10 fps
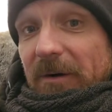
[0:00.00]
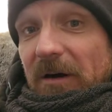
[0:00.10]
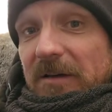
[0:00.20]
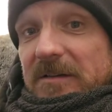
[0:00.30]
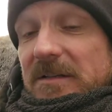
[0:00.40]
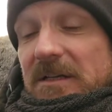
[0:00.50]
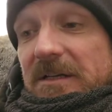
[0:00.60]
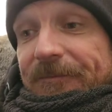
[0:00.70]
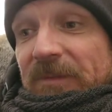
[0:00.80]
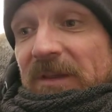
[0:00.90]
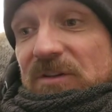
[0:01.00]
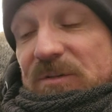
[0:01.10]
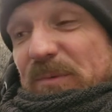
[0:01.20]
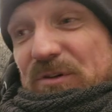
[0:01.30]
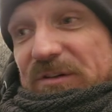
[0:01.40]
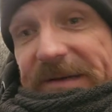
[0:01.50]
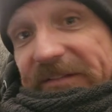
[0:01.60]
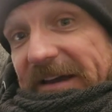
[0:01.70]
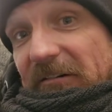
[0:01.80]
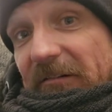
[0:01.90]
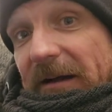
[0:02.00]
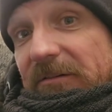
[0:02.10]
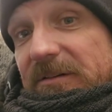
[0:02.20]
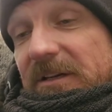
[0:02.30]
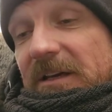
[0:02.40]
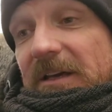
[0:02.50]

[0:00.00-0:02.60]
in mind, you're just pushing a bit of air around.